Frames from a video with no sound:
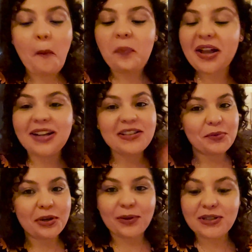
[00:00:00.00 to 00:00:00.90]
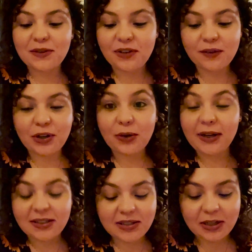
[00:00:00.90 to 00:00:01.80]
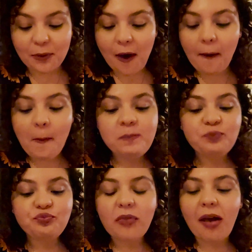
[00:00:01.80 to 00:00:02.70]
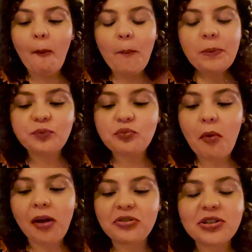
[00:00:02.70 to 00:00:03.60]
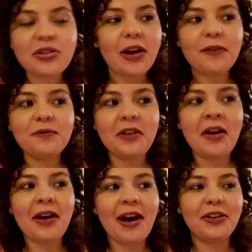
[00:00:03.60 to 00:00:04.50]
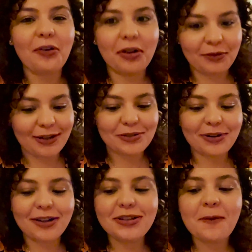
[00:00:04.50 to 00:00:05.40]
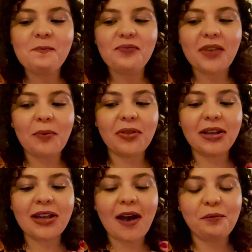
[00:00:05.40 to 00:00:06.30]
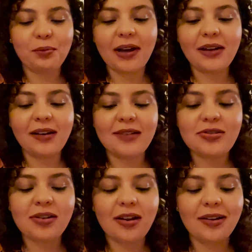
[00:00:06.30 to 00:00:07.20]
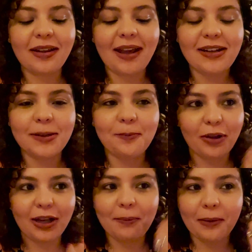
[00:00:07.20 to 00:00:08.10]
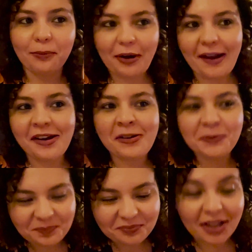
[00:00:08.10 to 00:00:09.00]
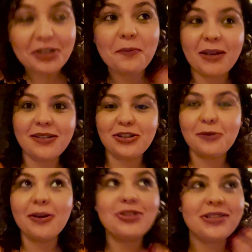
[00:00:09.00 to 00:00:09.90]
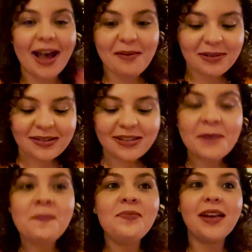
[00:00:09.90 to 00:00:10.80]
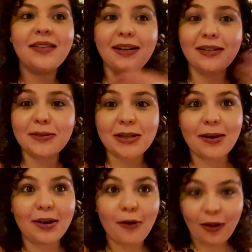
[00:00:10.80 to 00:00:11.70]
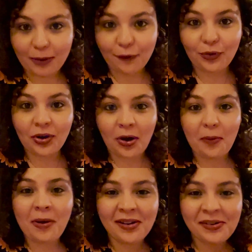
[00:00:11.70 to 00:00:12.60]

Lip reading: Like I said, when I went to Vivo at City Walk, I just love kind of going to restaurants, and when they have bread, I just kind of end up filling up on bread. I don't mean to, but it just happens, and then I end up taking all my food home.